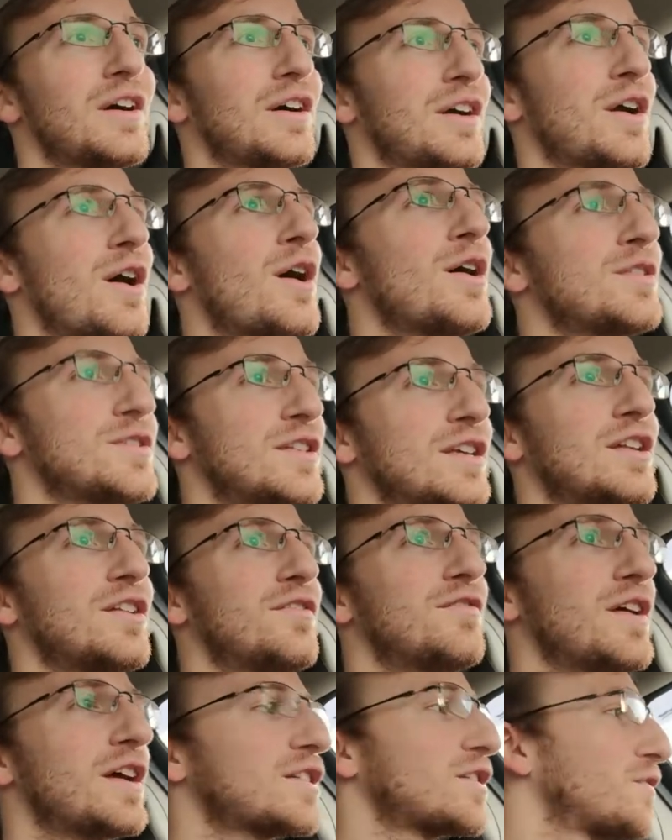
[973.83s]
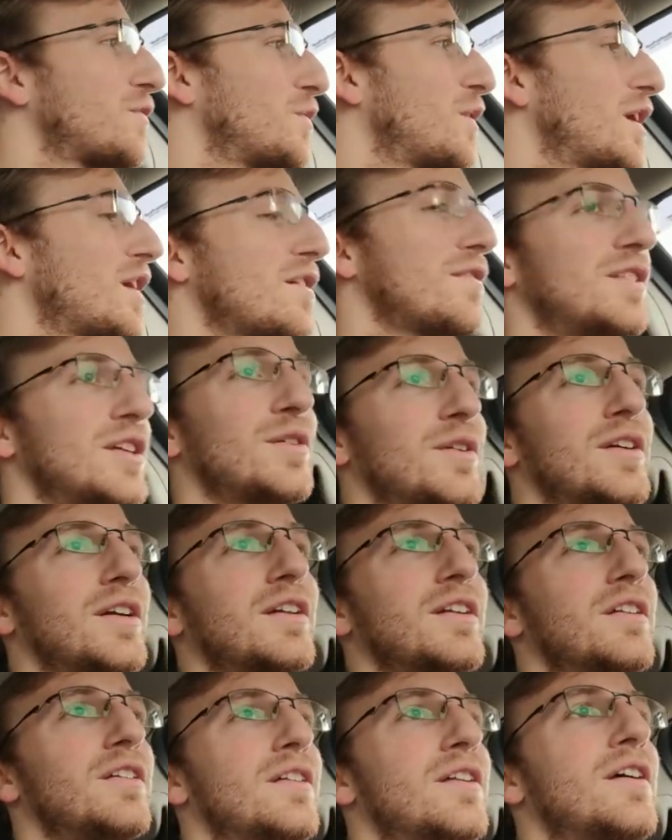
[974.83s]
a cost-ineffective way of doing
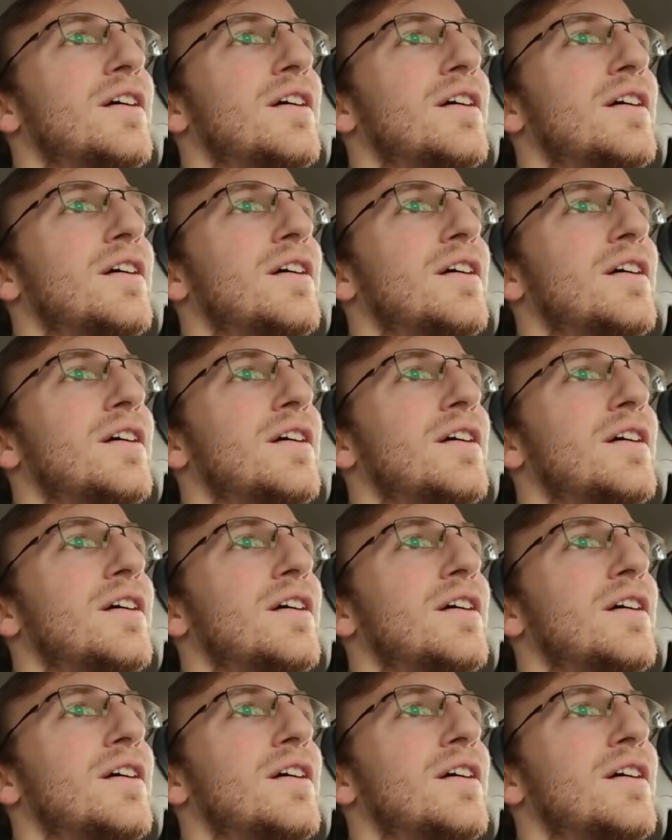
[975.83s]
it.